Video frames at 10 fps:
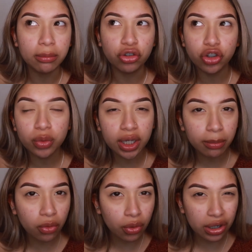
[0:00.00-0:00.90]
I'm doing
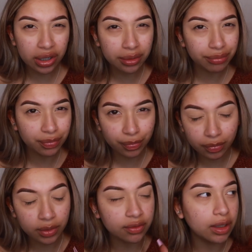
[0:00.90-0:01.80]
more,
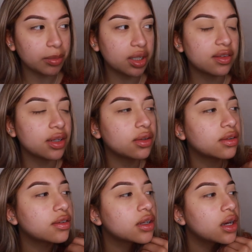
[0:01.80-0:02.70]
if that makes
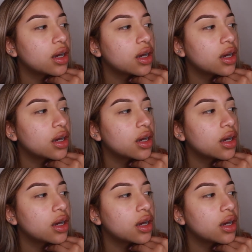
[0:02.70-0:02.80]
sense.